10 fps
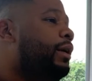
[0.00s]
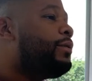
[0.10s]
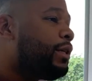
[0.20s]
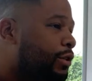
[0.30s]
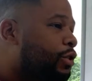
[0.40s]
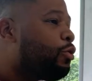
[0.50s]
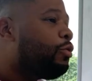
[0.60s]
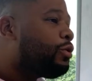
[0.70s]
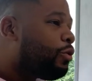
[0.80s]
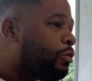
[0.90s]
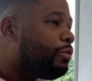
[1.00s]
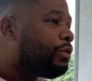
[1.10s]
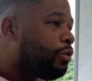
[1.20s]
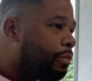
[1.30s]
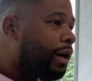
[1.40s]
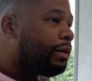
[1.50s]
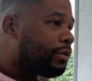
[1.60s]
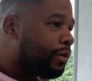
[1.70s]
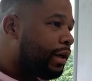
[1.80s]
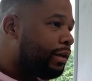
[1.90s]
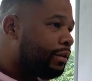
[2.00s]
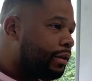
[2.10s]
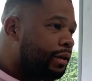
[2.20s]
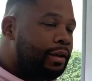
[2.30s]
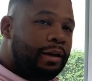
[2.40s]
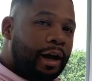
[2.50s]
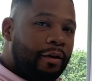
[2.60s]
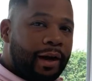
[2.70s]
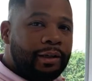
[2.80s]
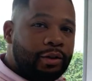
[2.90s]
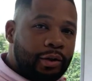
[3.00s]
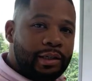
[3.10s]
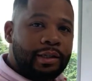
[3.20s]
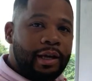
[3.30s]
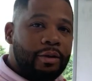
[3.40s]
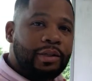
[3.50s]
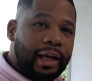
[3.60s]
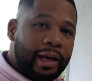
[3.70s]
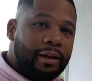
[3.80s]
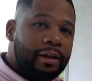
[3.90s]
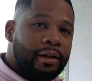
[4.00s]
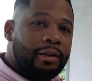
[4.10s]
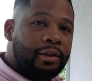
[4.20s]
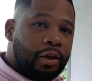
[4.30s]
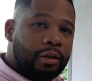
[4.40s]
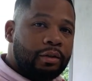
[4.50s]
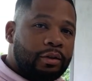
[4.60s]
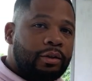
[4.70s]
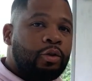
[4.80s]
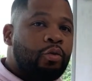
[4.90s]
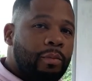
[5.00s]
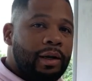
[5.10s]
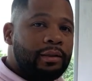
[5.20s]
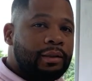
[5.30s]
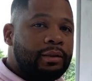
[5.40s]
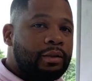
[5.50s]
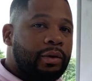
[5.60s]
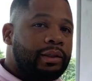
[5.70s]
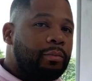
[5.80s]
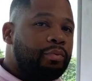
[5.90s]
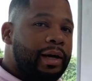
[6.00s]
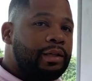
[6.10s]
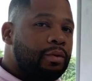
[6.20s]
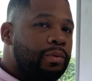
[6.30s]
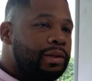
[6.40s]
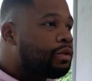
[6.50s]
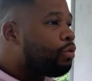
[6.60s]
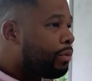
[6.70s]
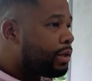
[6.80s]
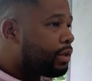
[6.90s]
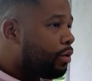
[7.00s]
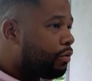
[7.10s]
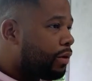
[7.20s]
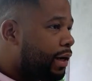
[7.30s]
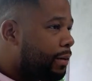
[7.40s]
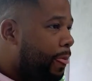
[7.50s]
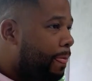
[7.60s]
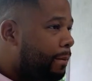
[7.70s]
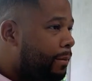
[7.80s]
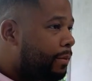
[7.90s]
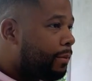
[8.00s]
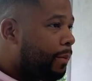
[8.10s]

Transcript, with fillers: It was in two two two months, right? Yes. All right. So this deal take took two months. So this appraisal was two months old, right? Yes.